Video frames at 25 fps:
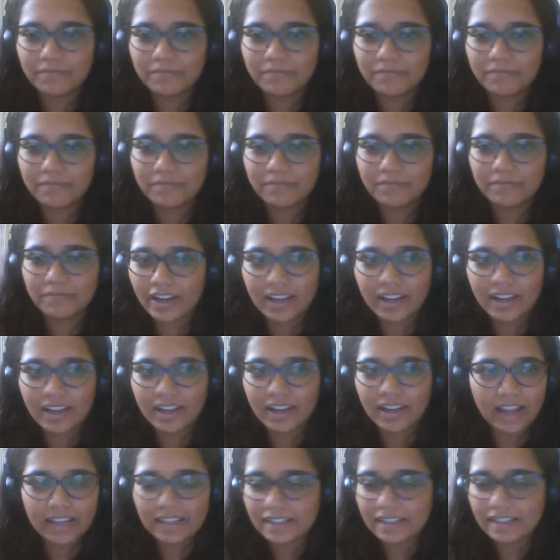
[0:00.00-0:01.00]
Okay.
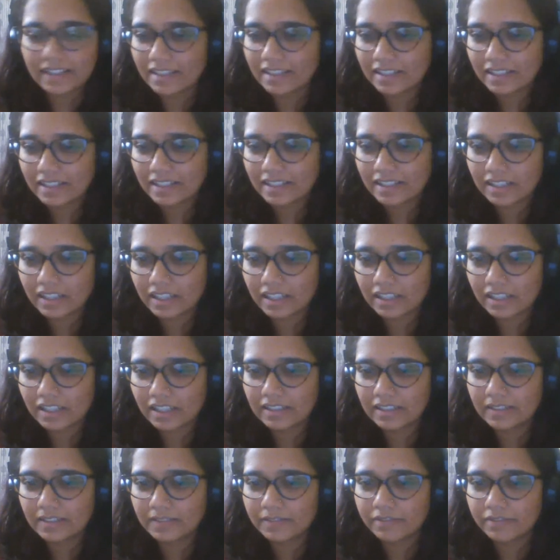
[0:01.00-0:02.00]
And
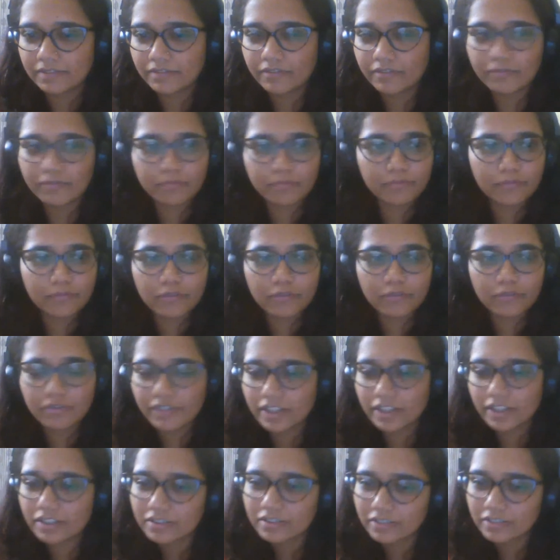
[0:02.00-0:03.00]
uh,
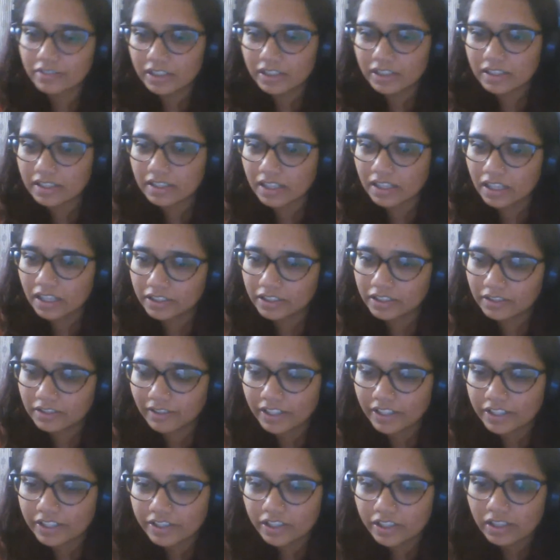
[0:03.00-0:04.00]
moving towards another
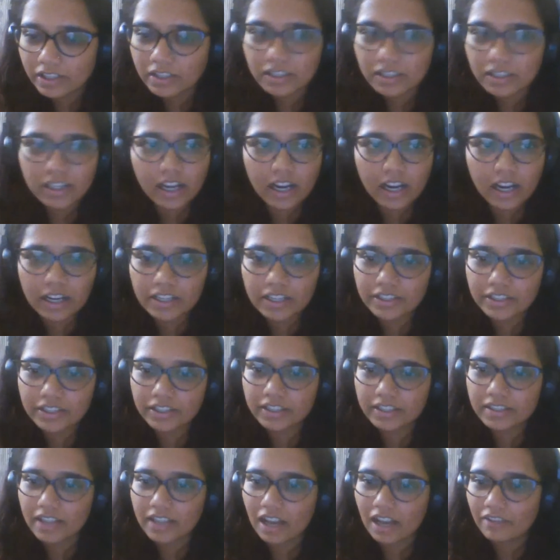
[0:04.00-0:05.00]
question,
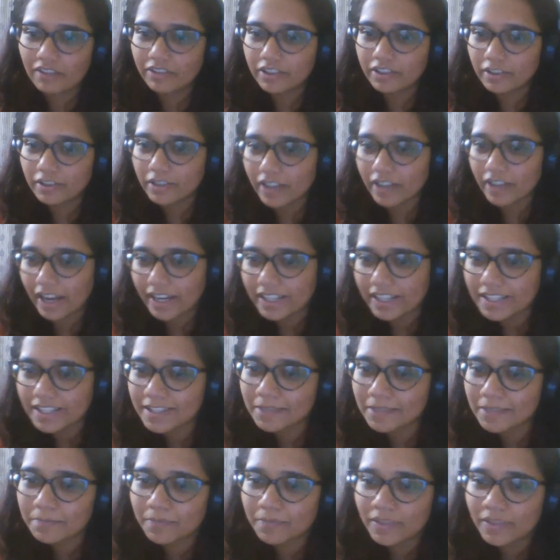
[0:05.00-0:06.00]
Akshay Sawant
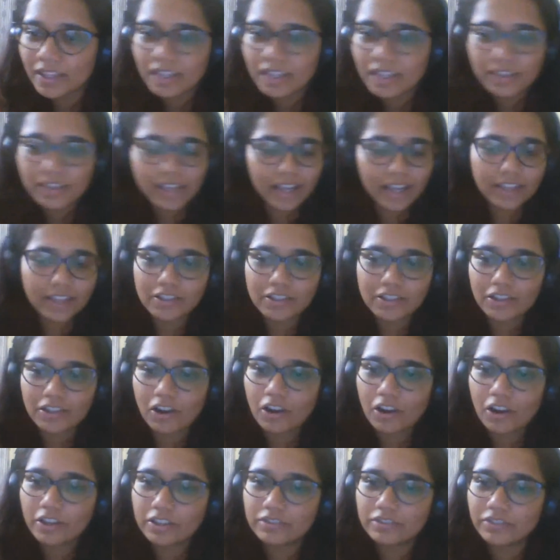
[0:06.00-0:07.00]
writes, thank you,
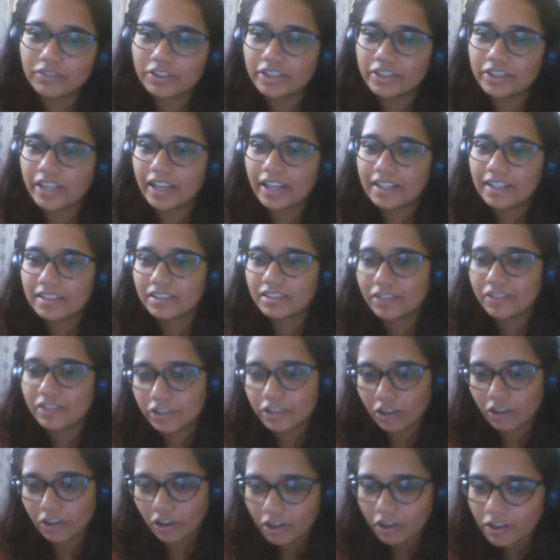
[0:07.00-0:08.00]
doctor, for the
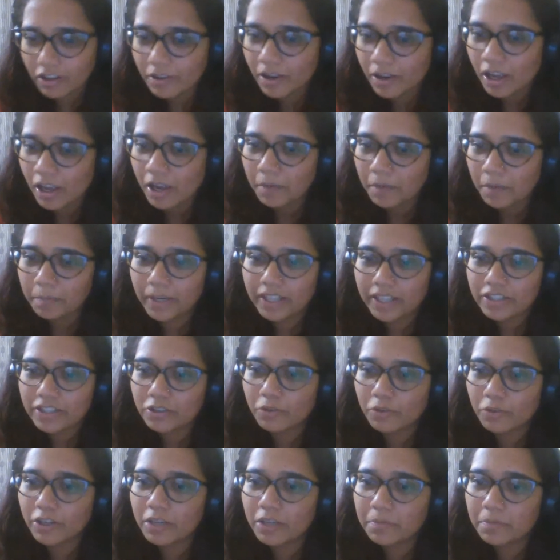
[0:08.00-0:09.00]
excellent talk. By
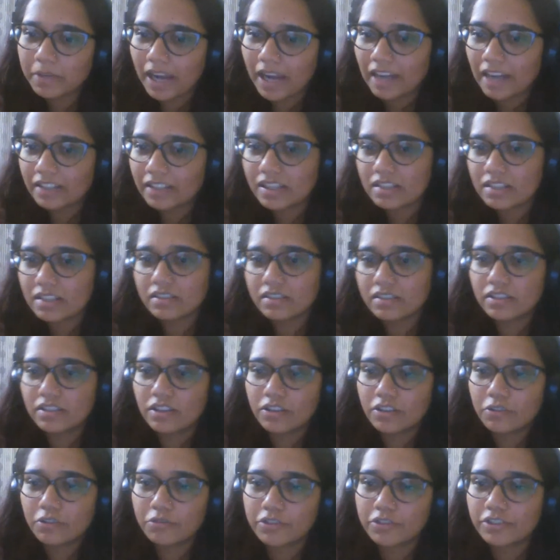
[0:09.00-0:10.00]
showing practices
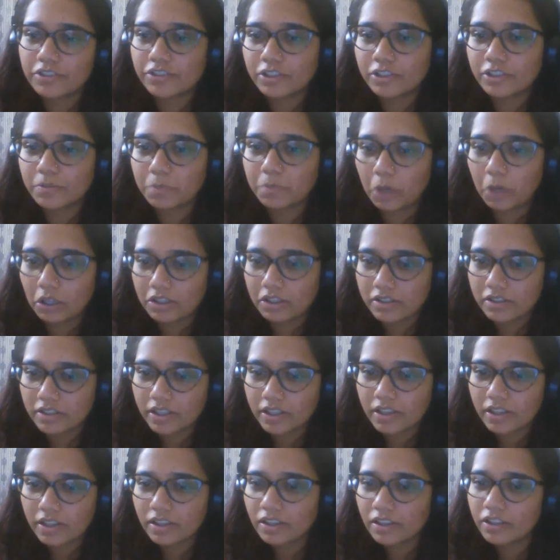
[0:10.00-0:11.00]
in nutrition
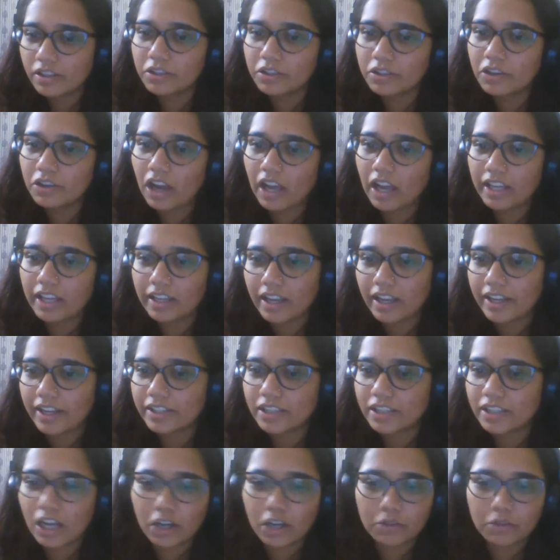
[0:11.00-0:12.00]
policy, you
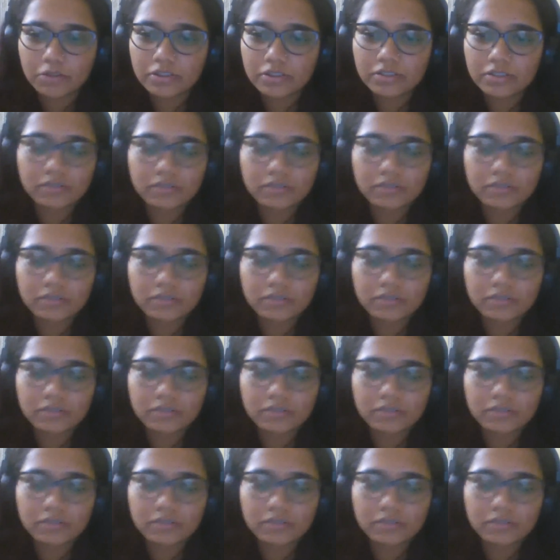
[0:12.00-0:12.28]
highlight how